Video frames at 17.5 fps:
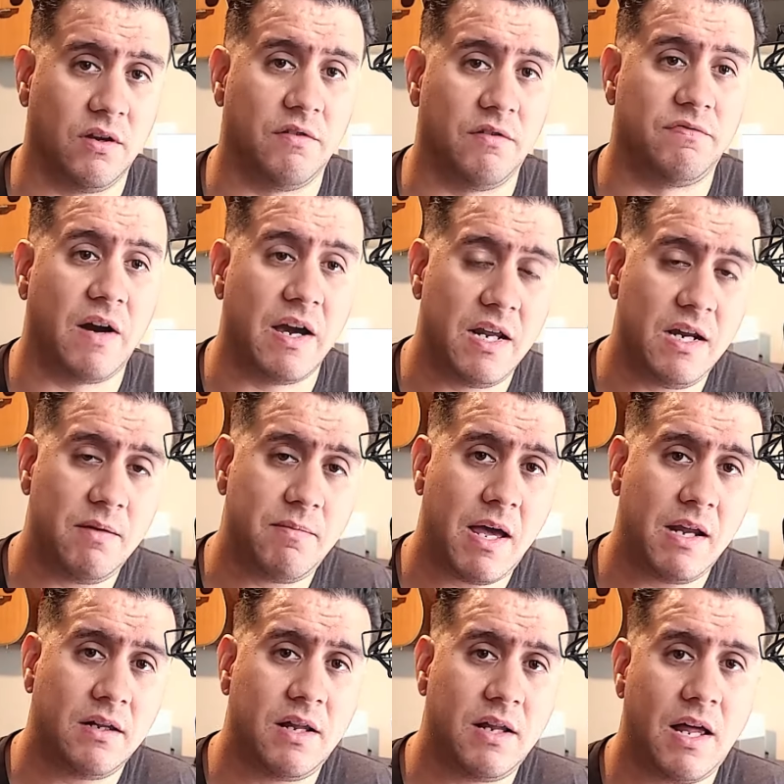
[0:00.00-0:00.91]
a fighting
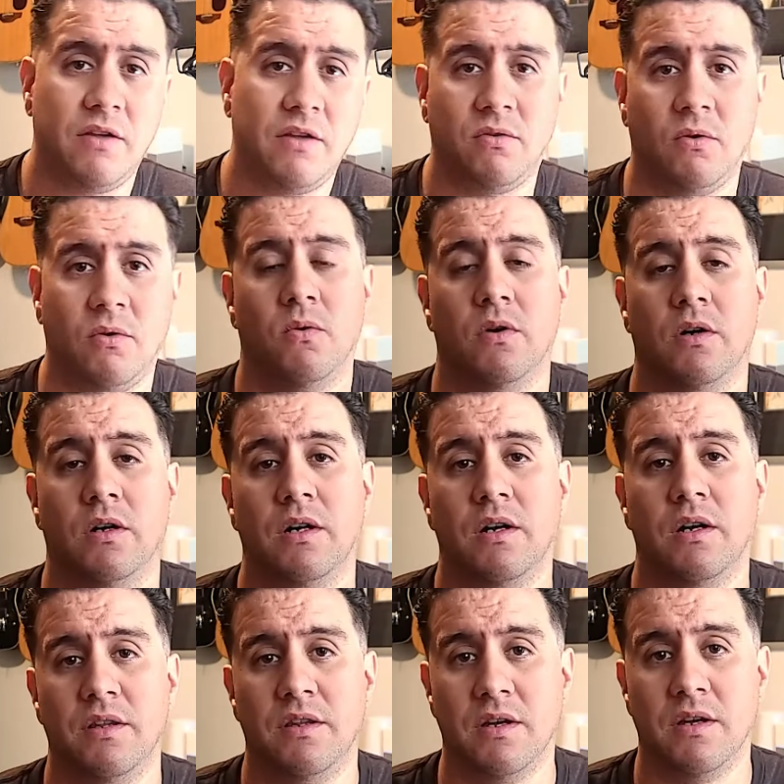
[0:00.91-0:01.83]
man class or
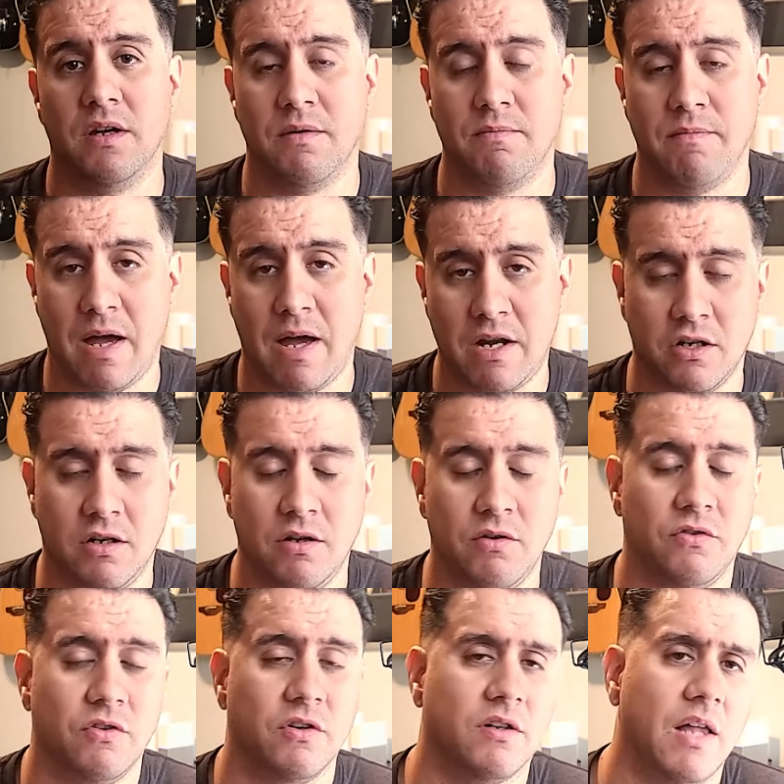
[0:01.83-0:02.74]
the magic
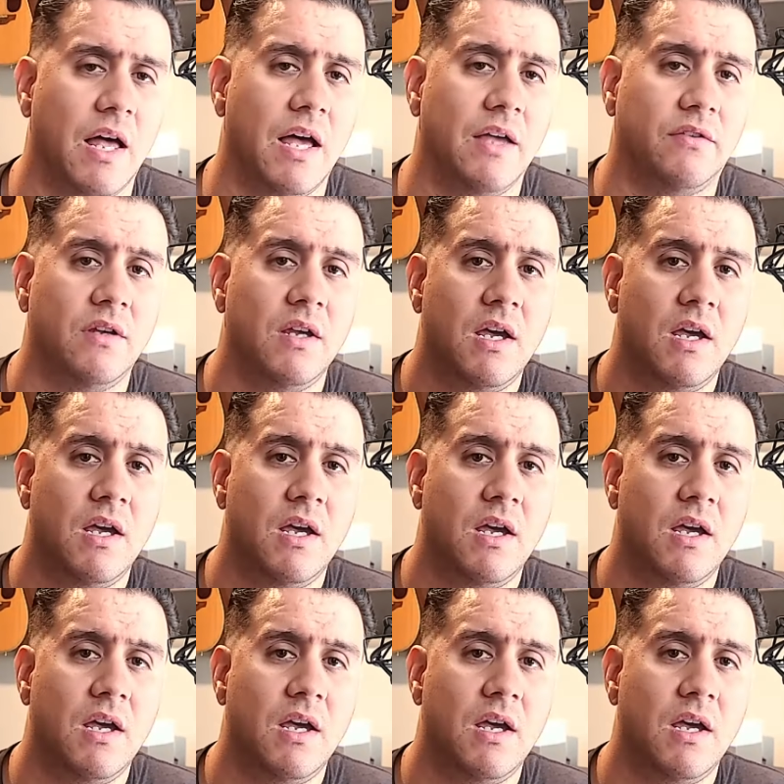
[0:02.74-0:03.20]
user class